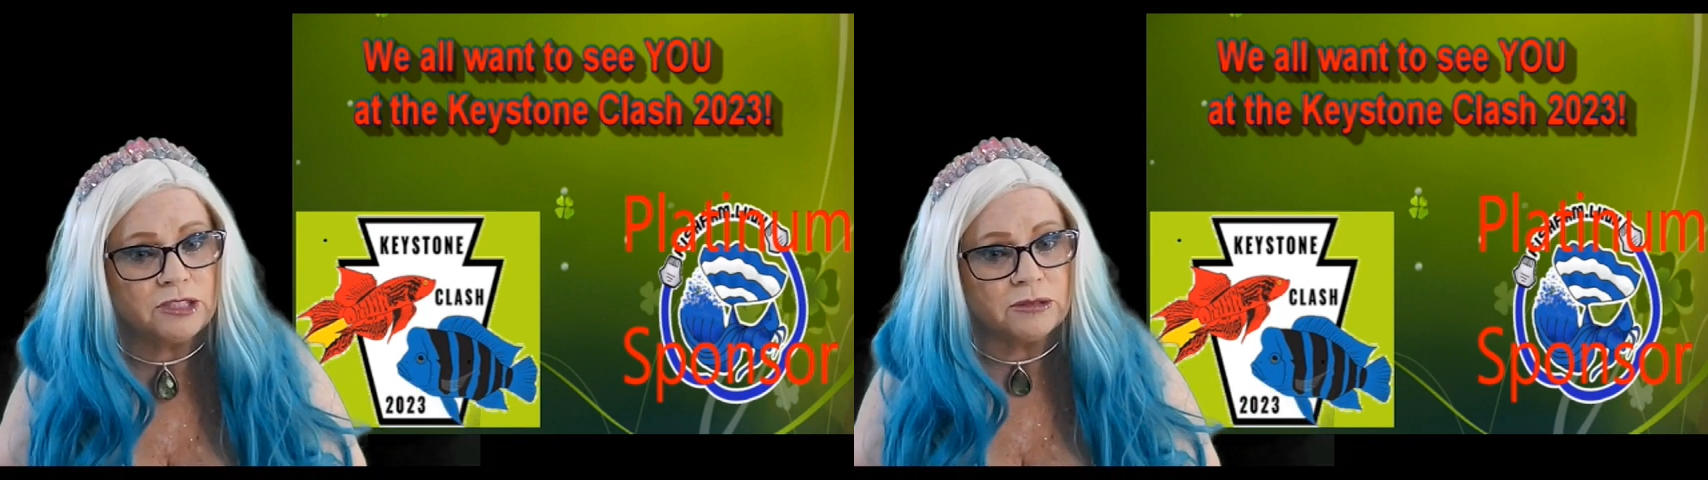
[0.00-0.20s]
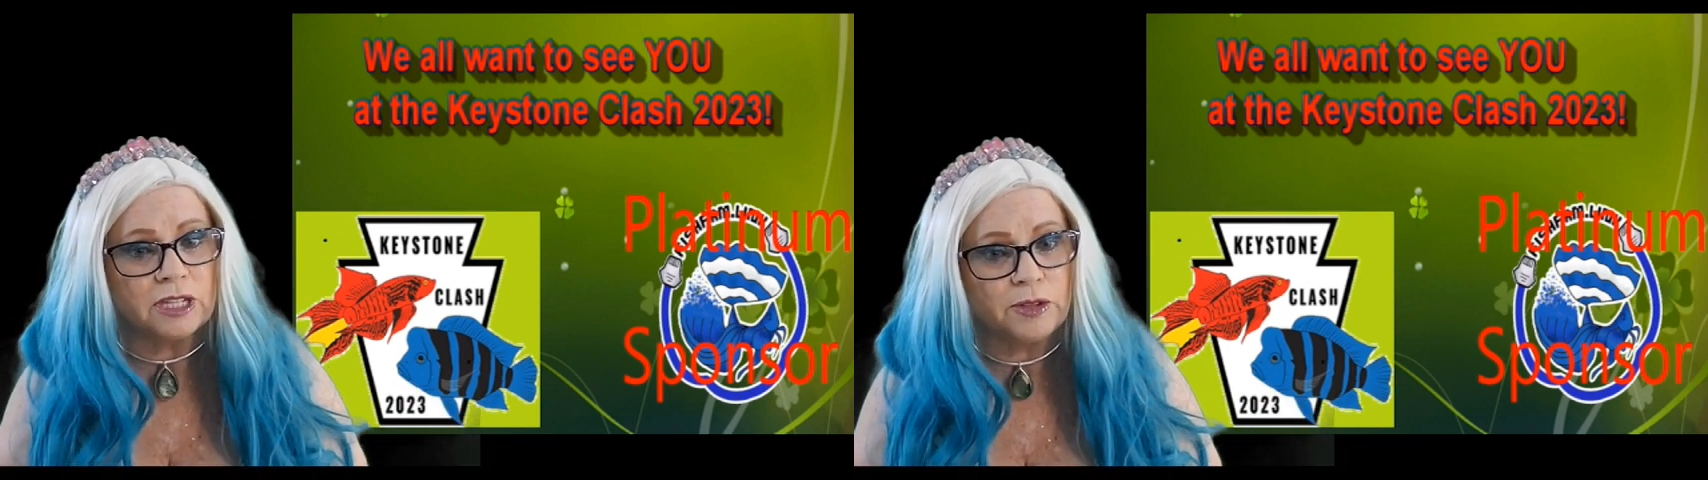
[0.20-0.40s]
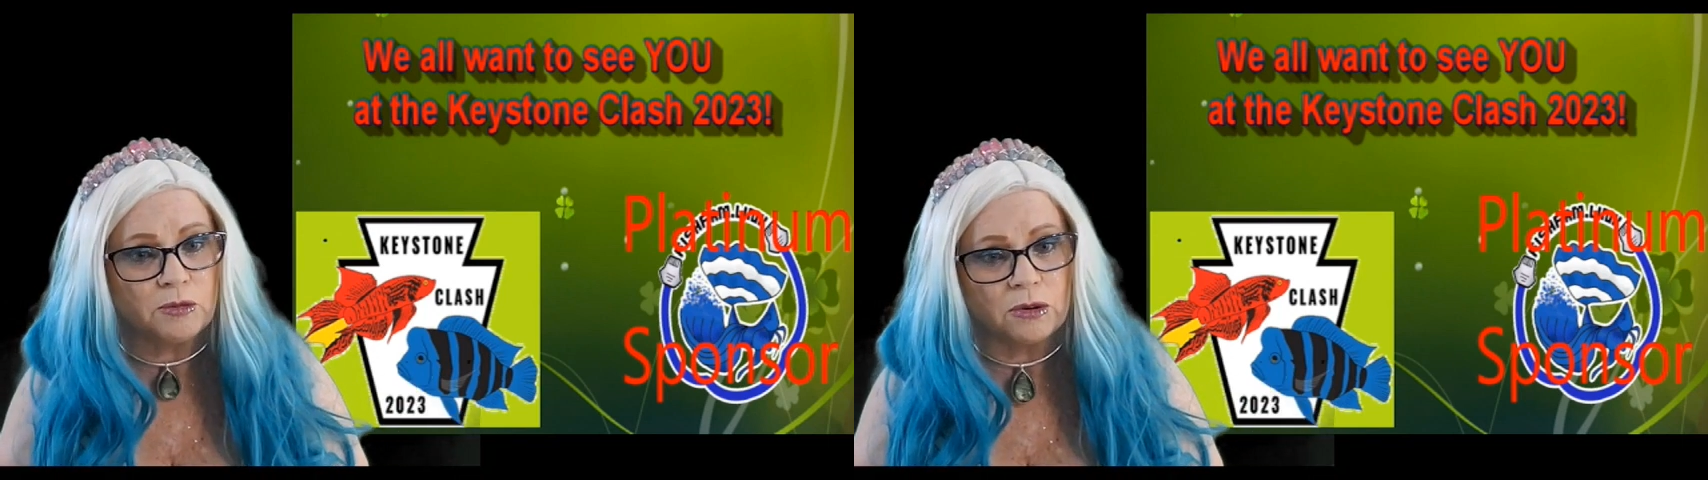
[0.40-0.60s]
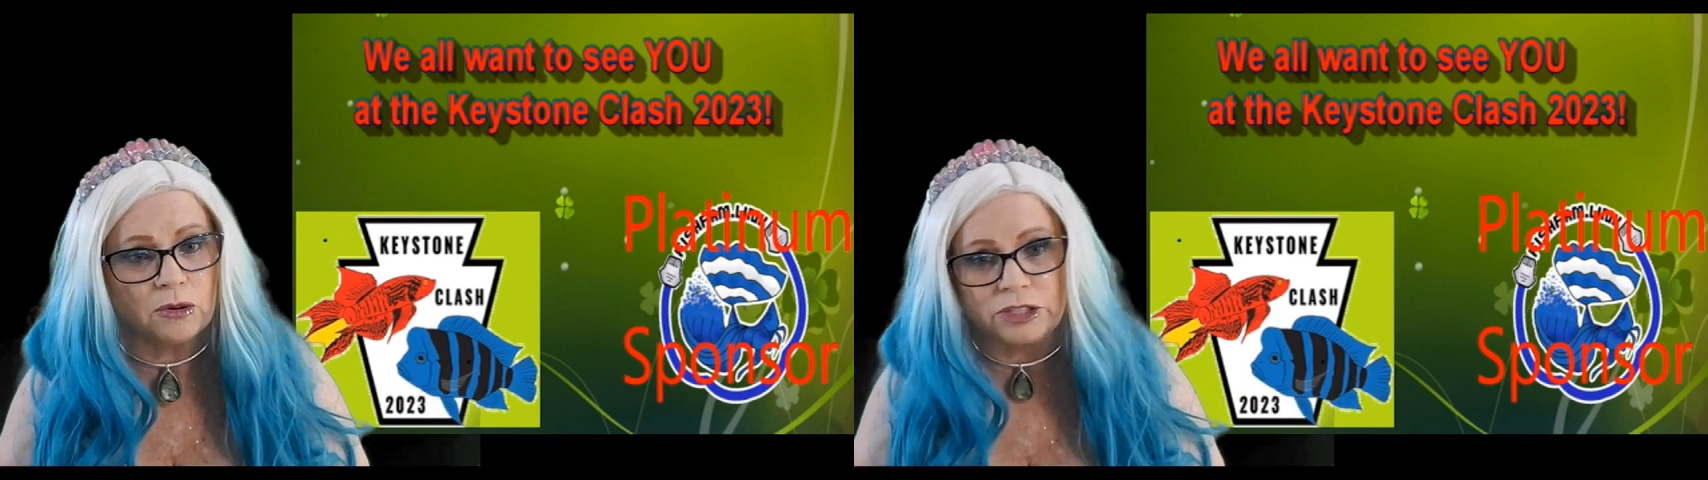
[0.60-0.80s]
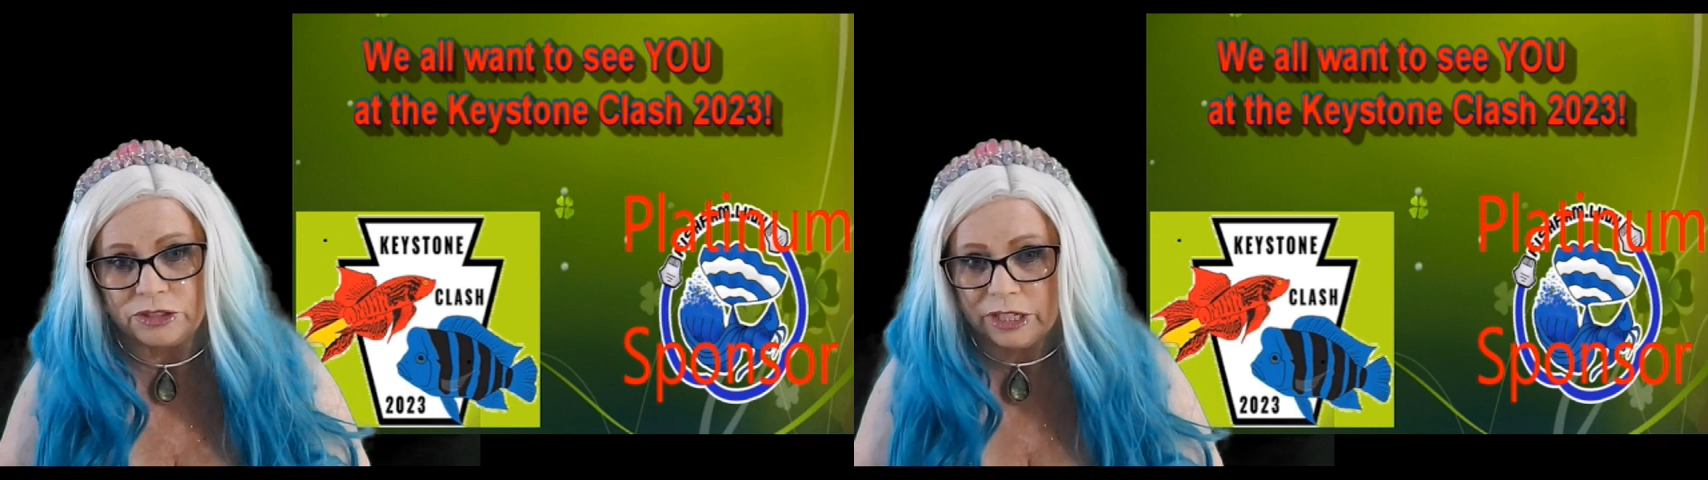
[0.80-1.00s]
if you want to,
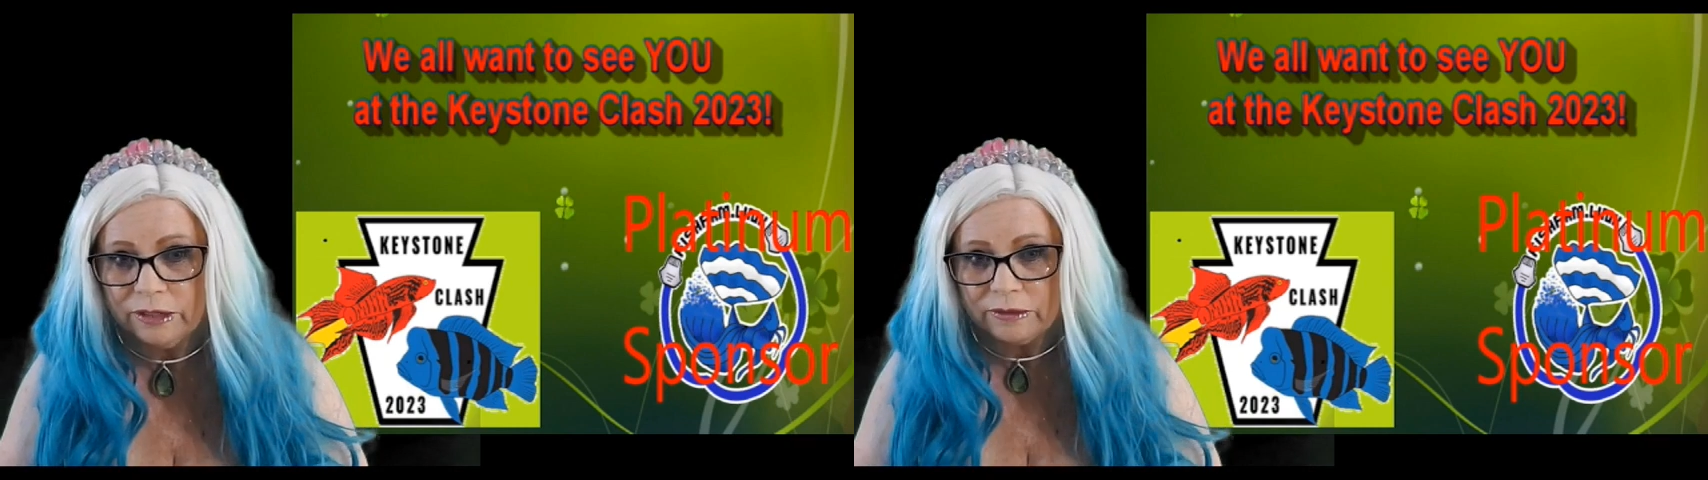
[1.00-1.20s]
too,